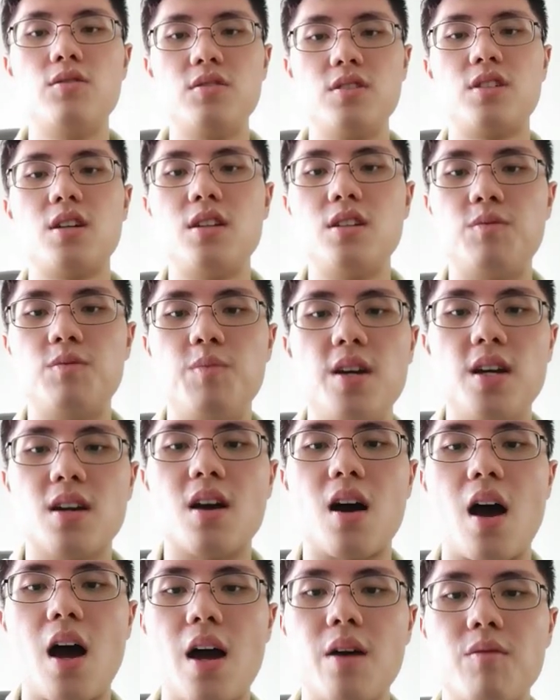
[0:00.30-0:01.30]
Nissan is
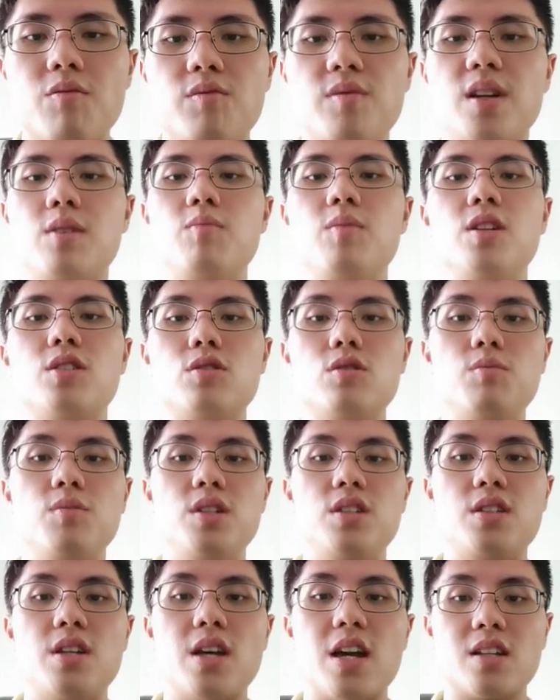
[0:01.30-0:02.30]
being hyped with
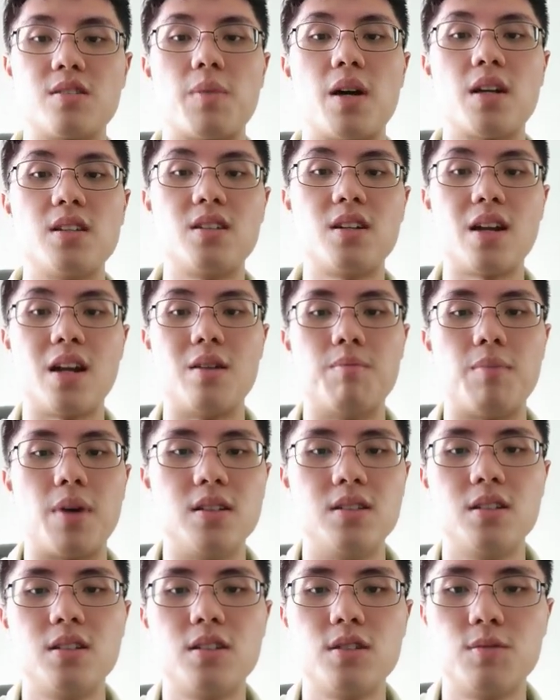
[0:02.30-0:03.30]
Mitsubishi Xpander and
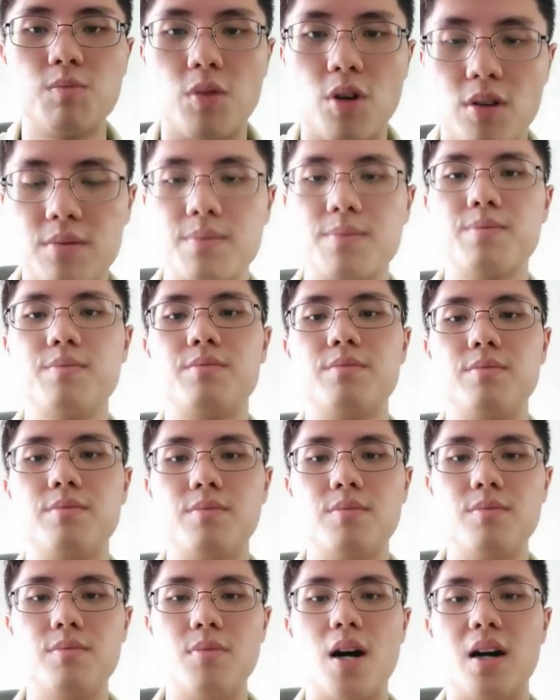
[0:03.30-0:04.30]
Pajero Sport.
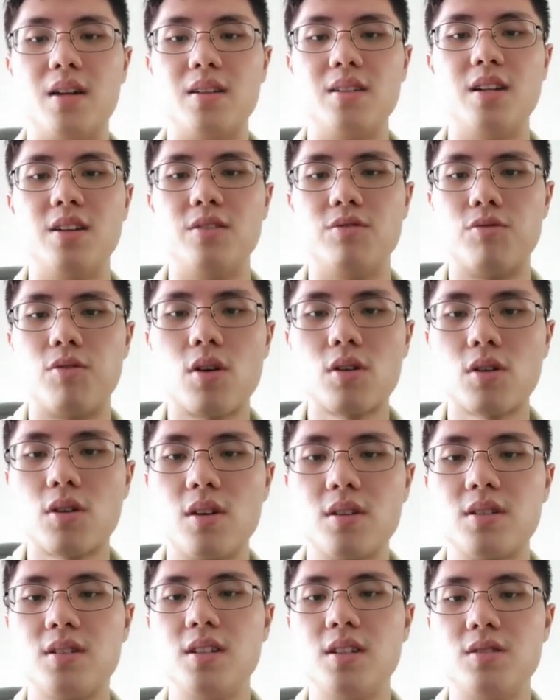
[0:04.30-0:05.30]
But they
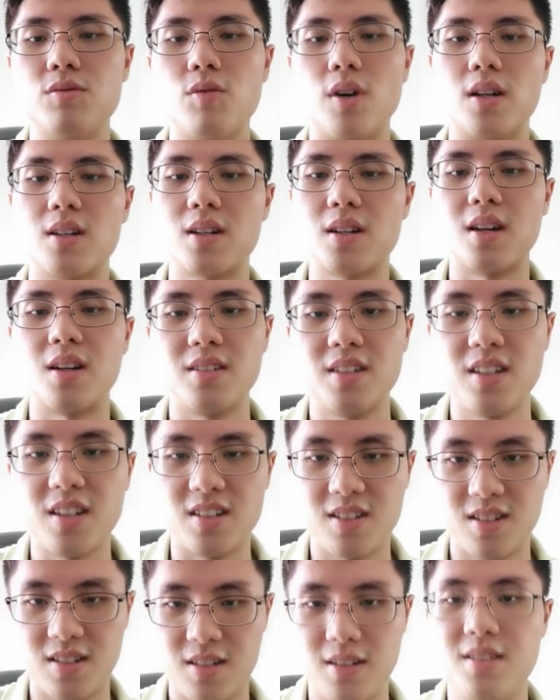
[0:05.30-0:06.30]
forgot this one car,
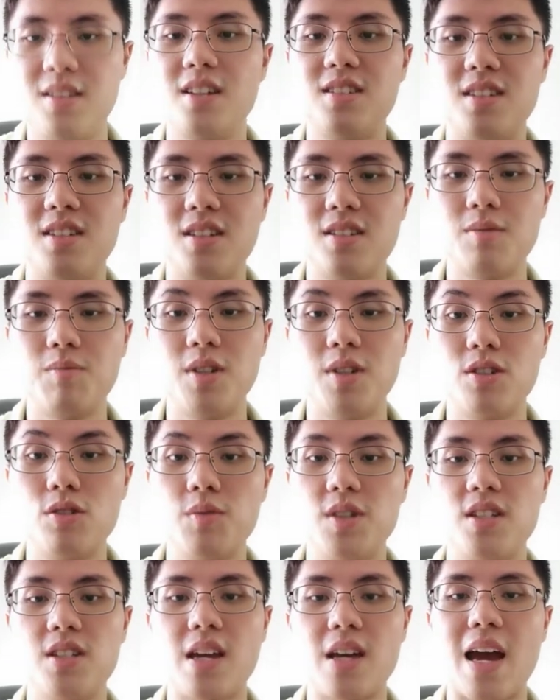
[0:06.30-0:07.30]
yes, this is
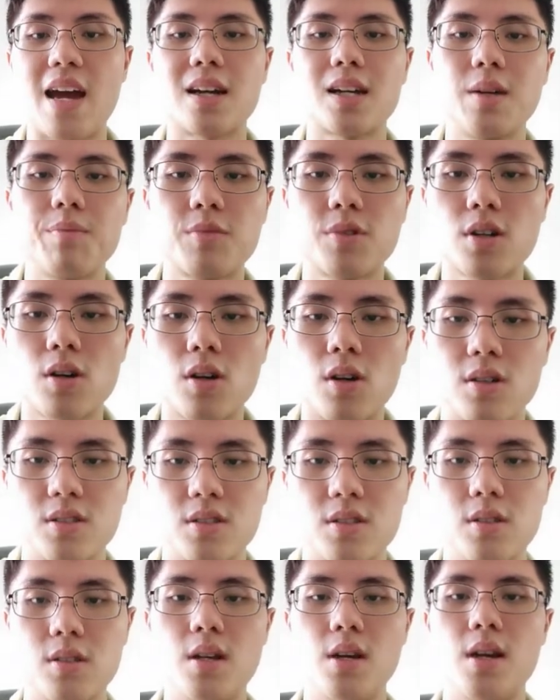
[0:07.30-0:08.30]
Mitsubishi Eclipse
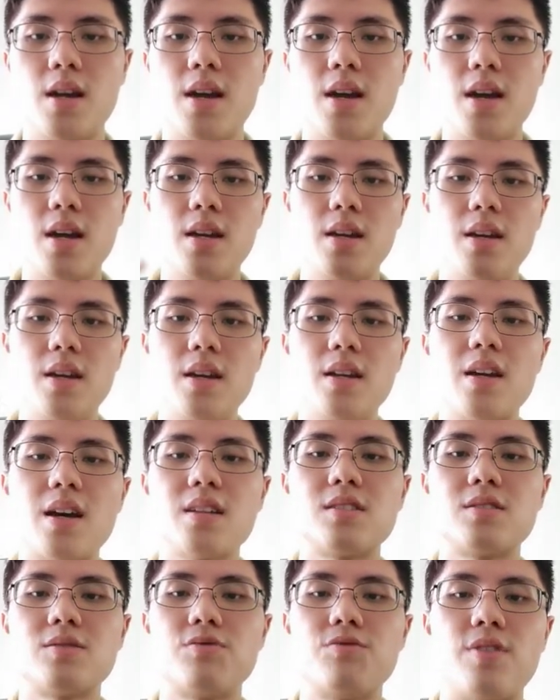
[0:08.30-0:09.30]
Cross. It
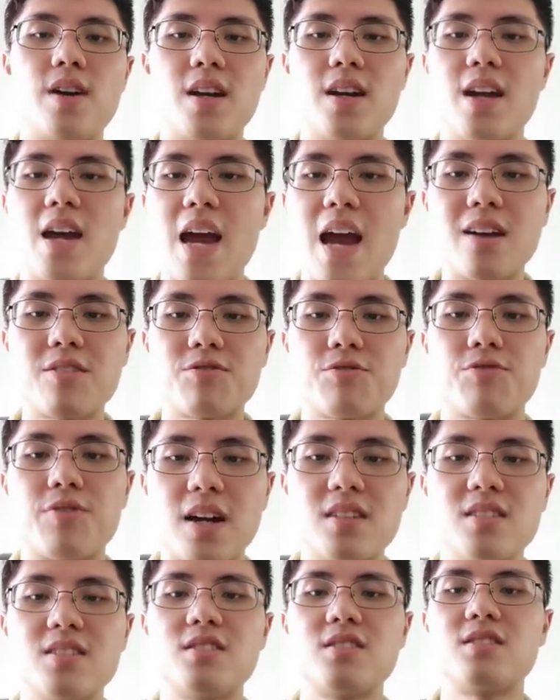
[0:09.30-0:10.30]
has very
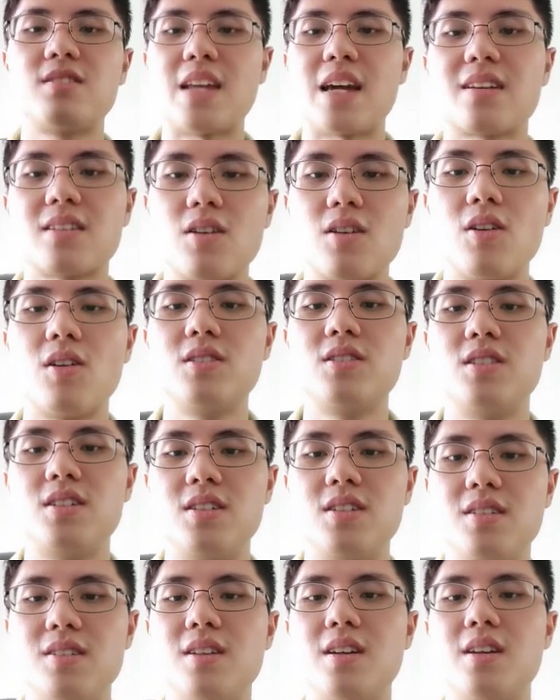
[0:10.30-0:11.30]
advanced
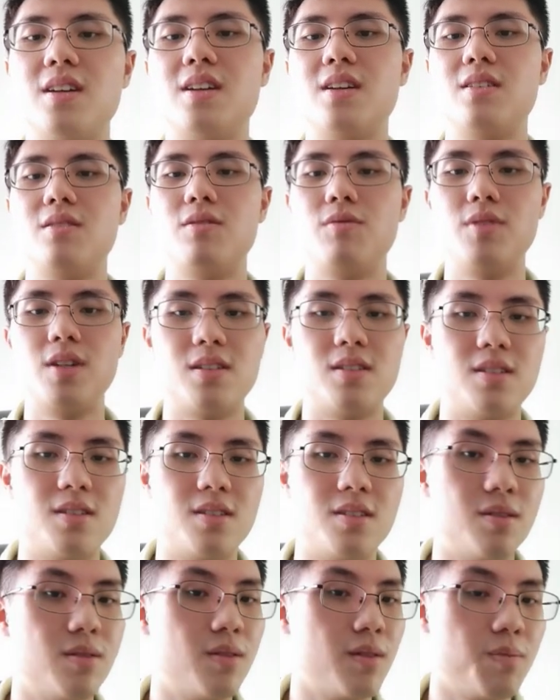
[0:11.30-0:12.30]
technology with
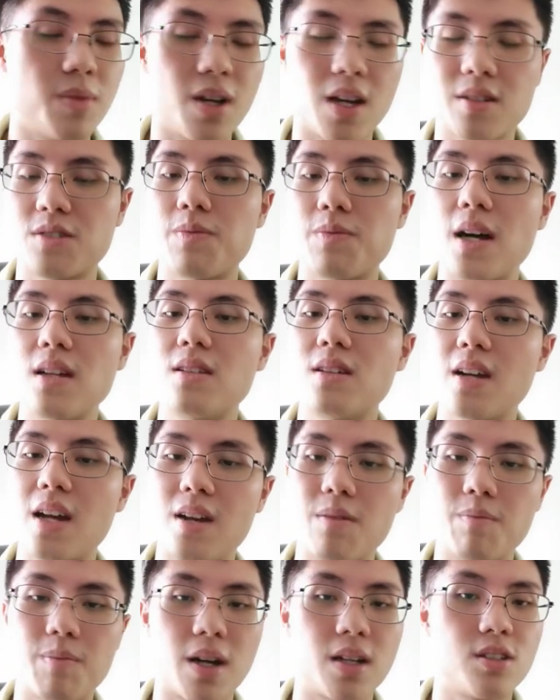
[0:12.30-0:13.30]
Xpander
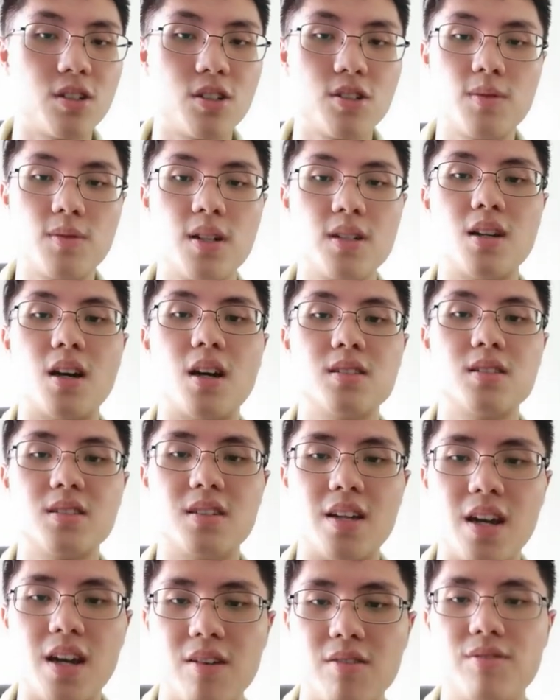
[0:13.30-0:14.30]
and Pajero Sport
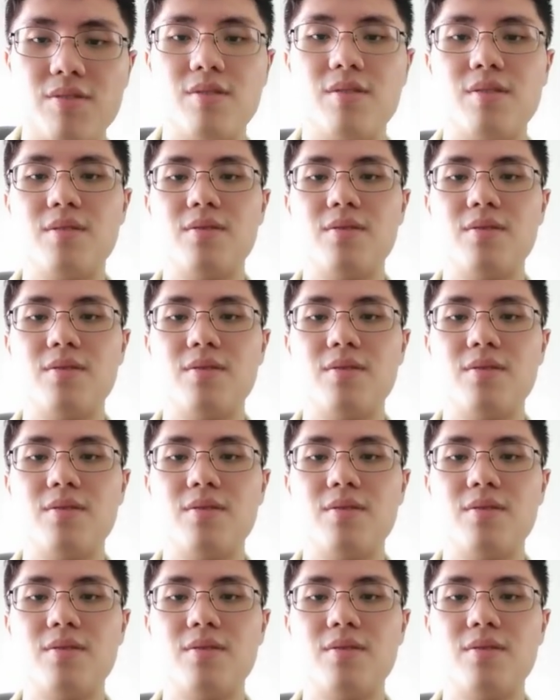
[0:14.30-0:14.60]
doesn't have.